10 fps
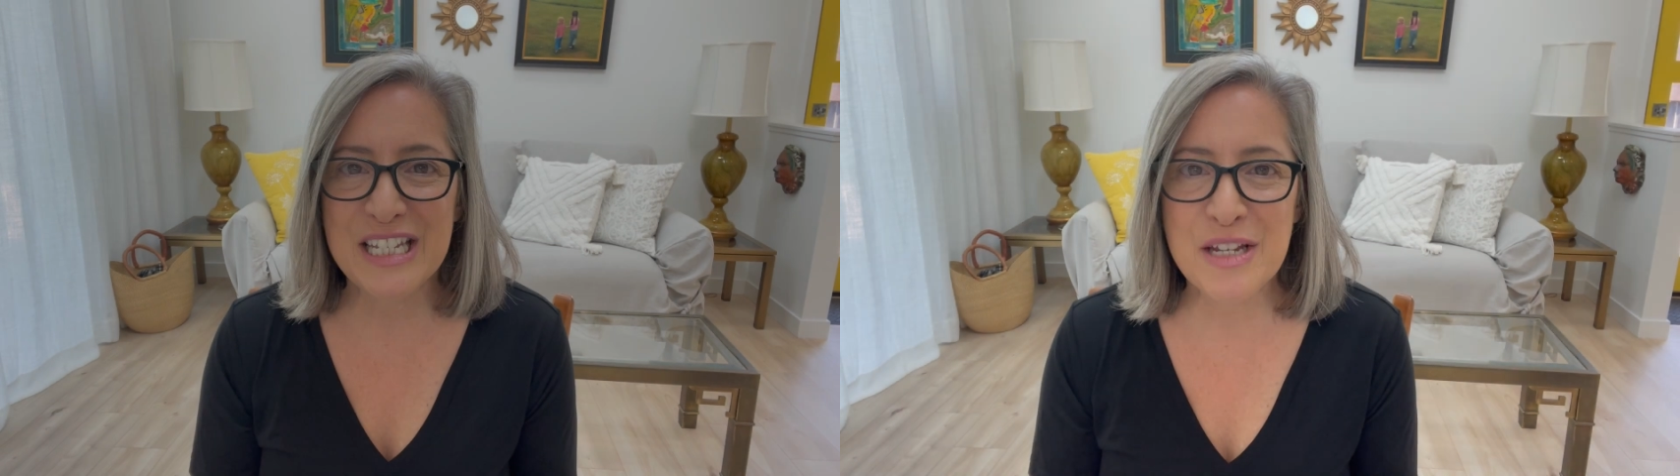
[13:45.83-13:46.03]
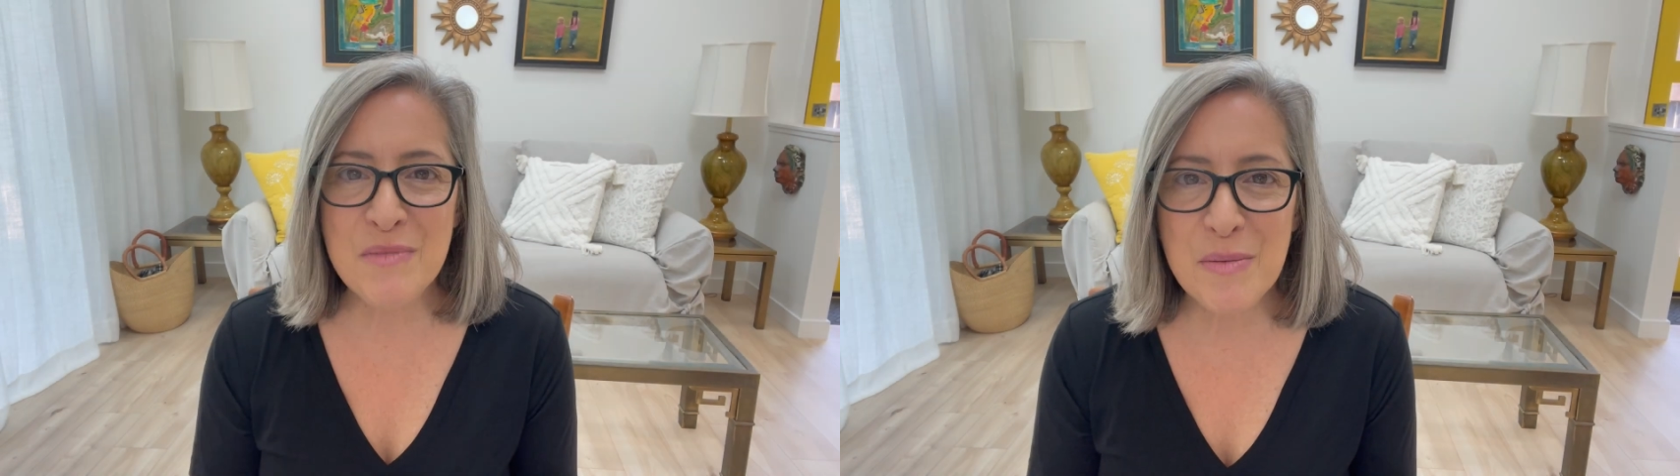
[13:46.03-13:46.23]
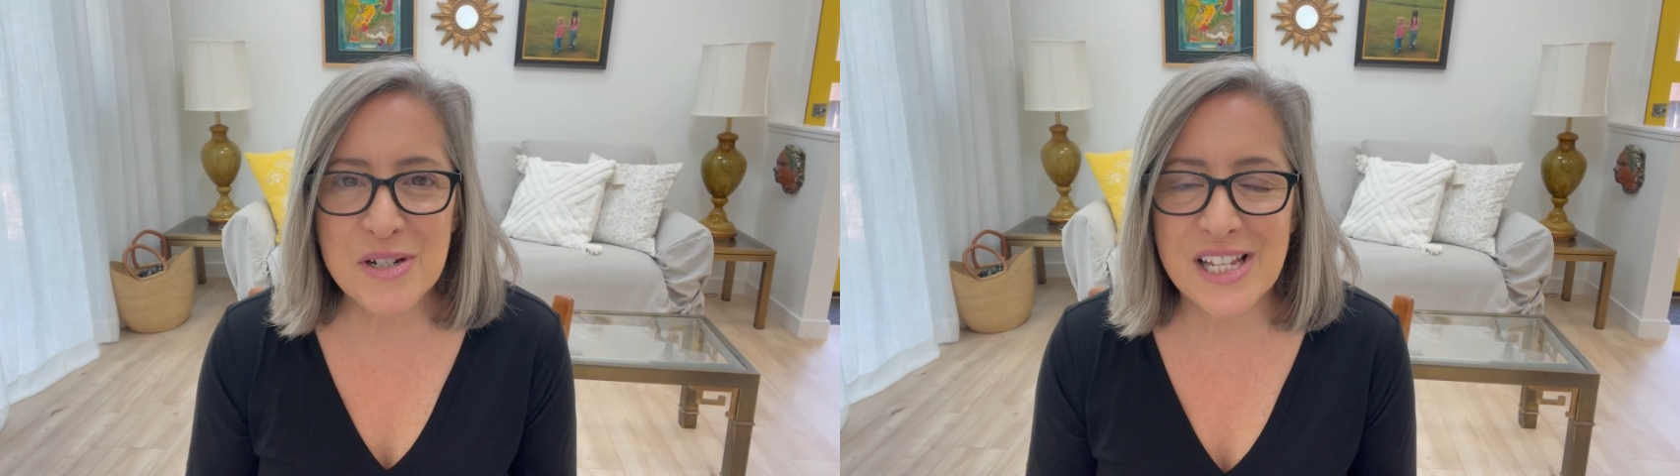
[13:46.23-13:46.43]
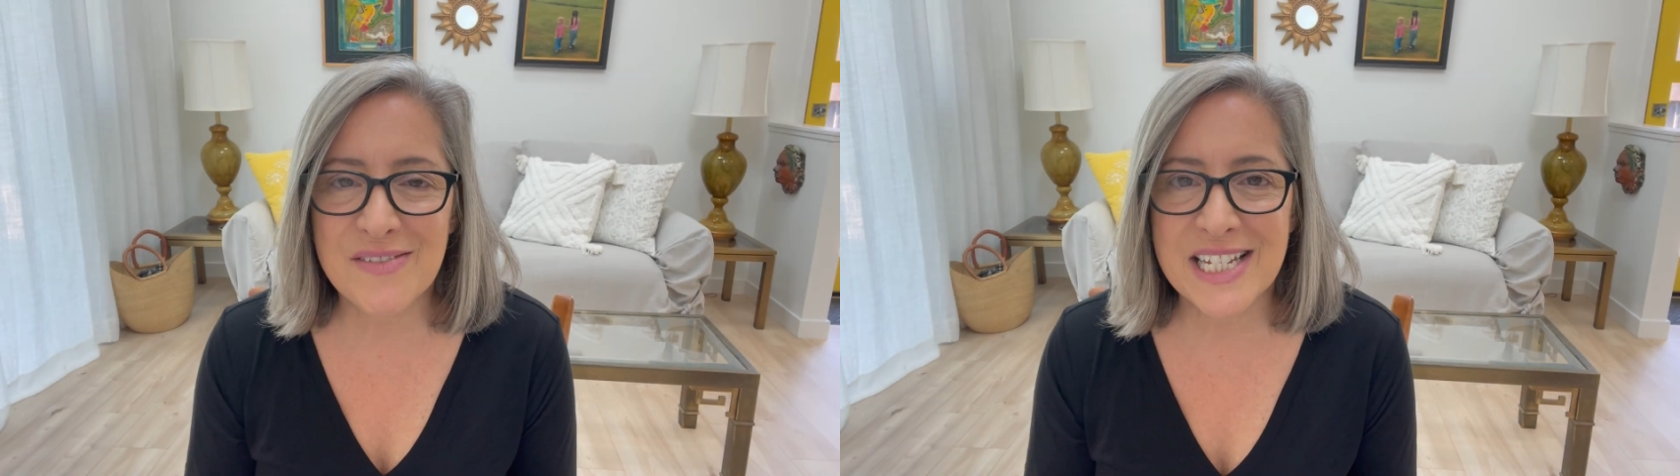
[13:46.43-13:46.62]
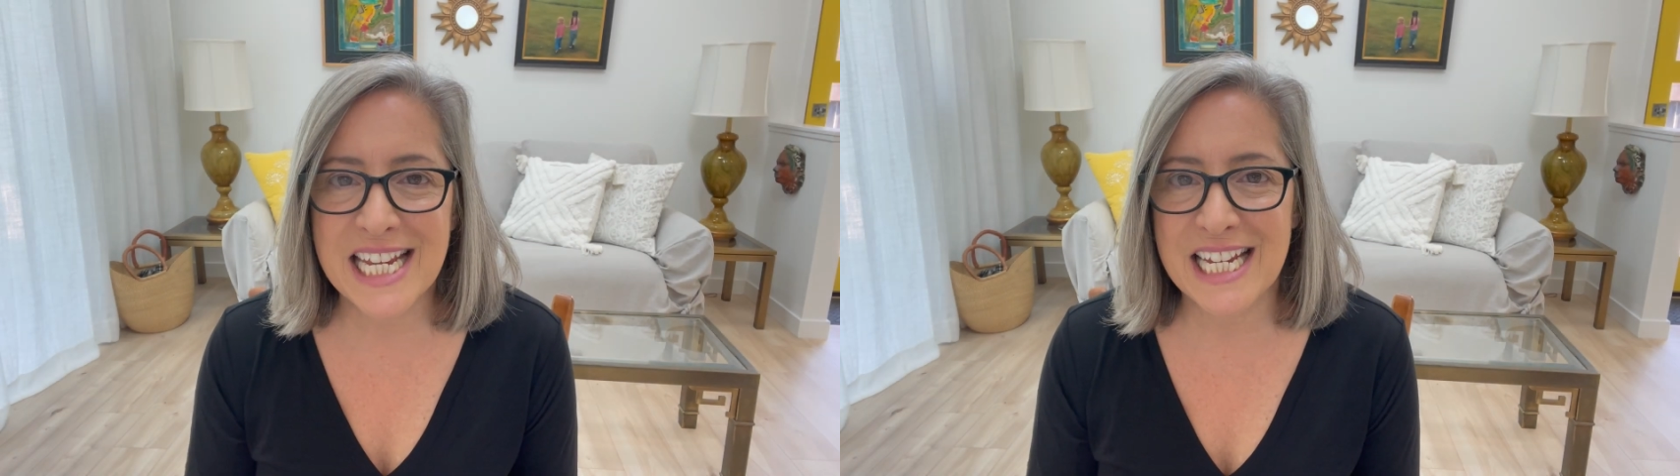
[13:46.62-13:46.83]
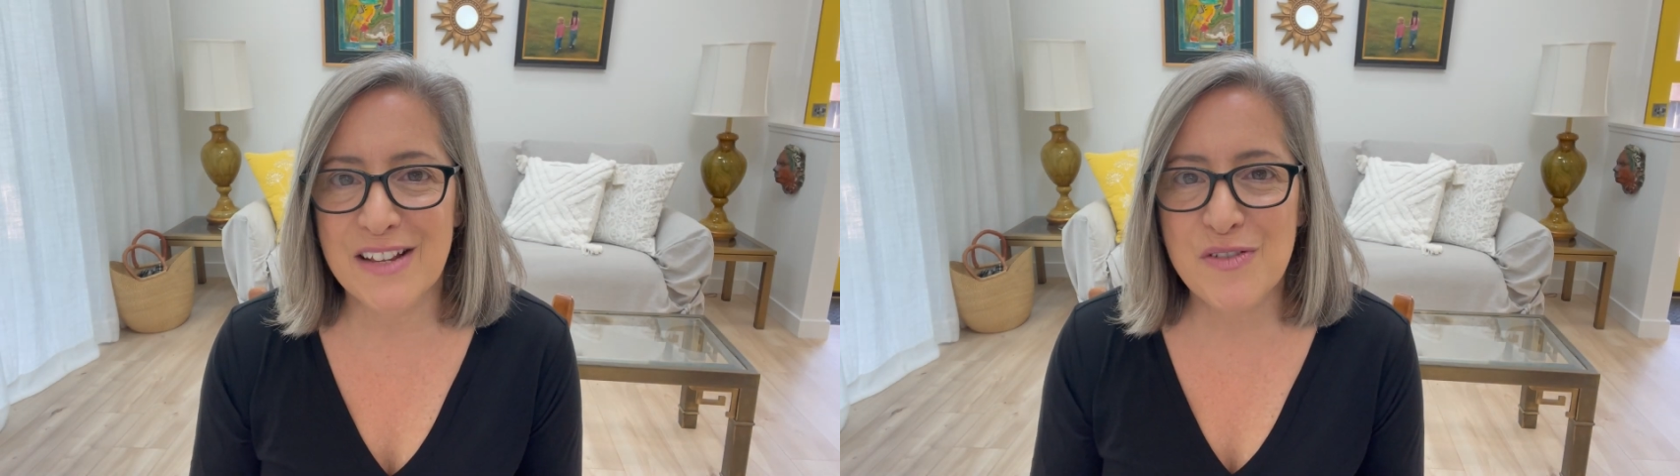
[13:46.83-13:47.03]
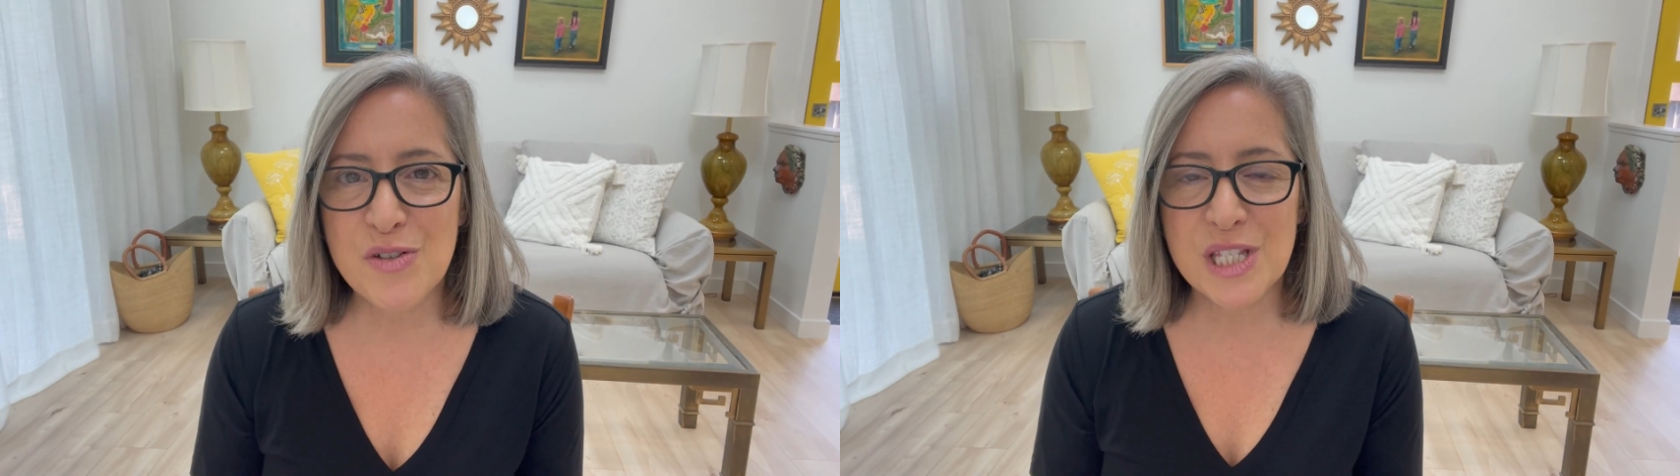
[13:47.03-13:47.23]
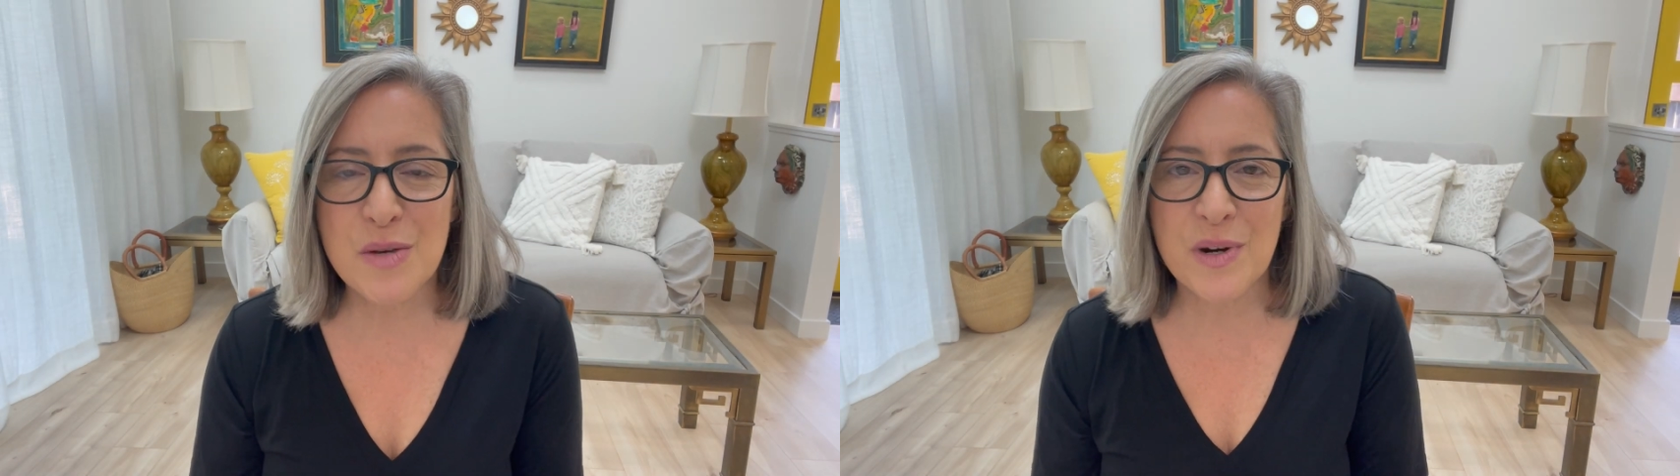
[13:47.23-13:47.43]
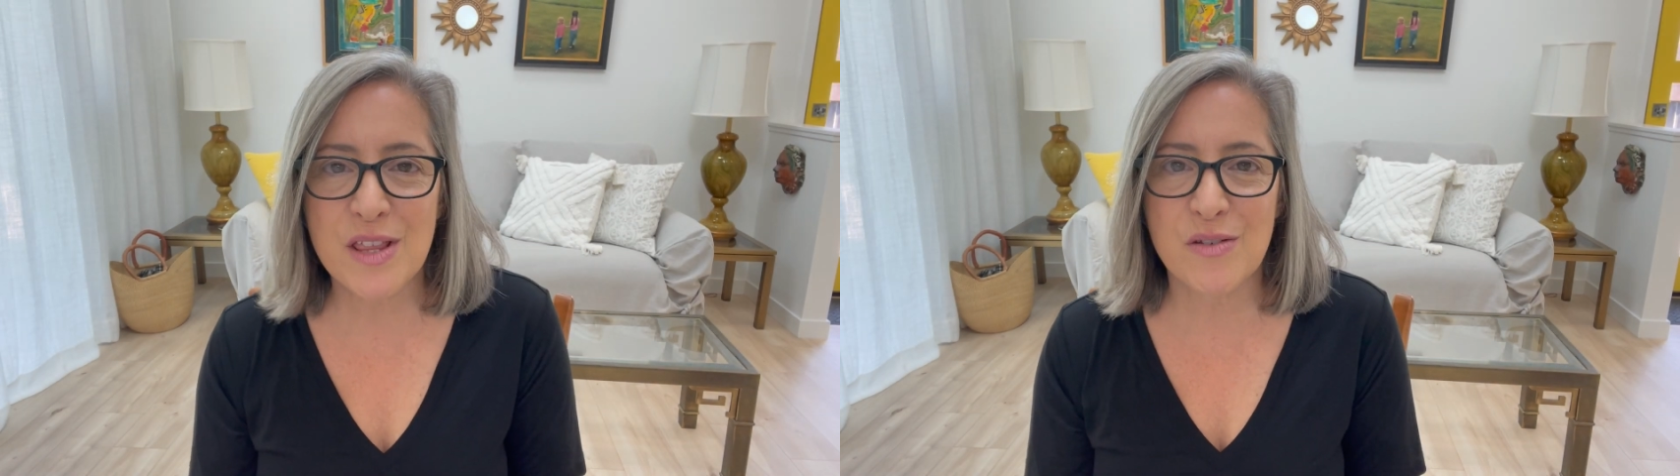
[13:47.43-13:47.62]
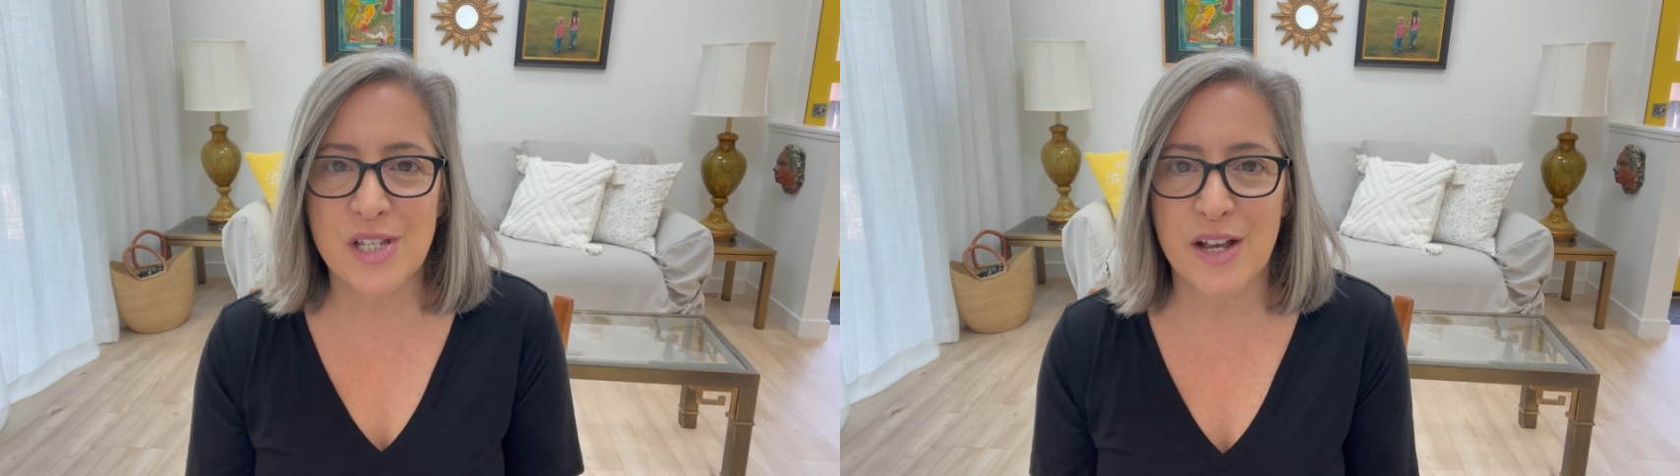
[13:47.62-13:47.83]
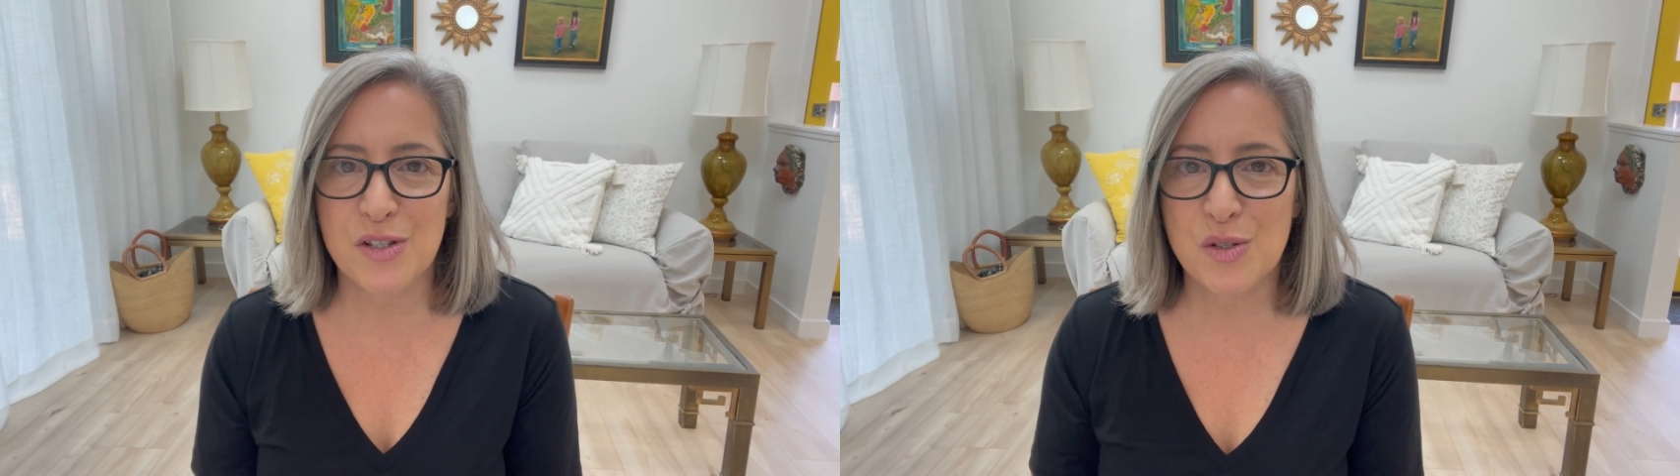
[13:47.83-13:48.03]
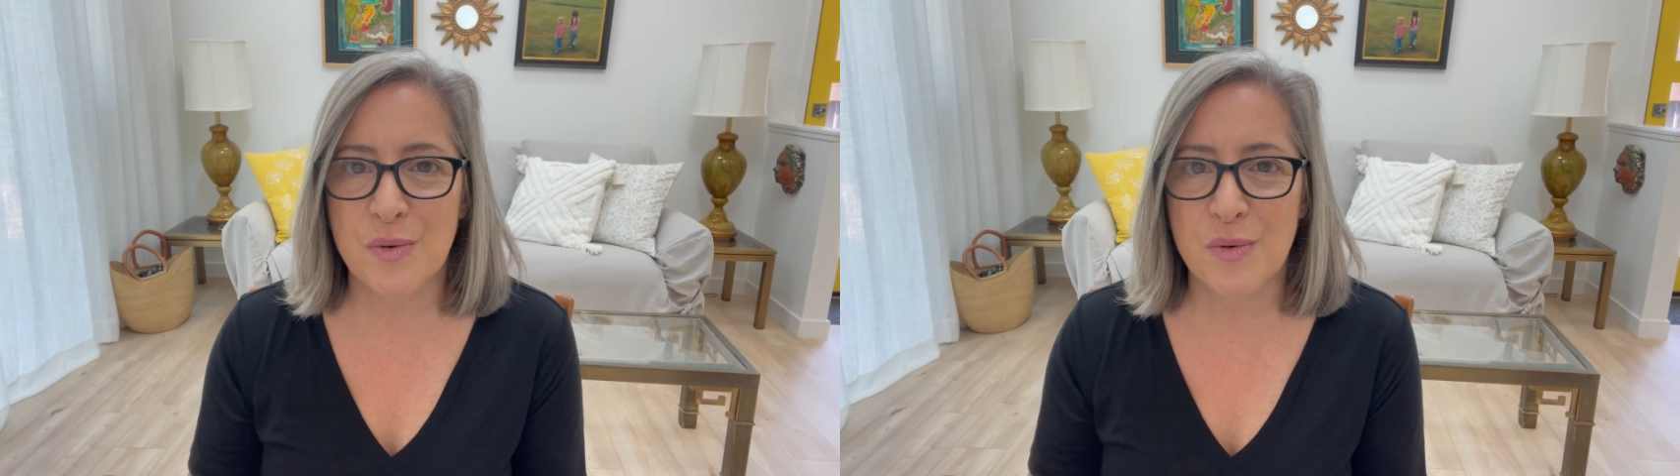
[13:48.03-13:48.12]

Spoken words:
Tip number 17, if you see one of those houses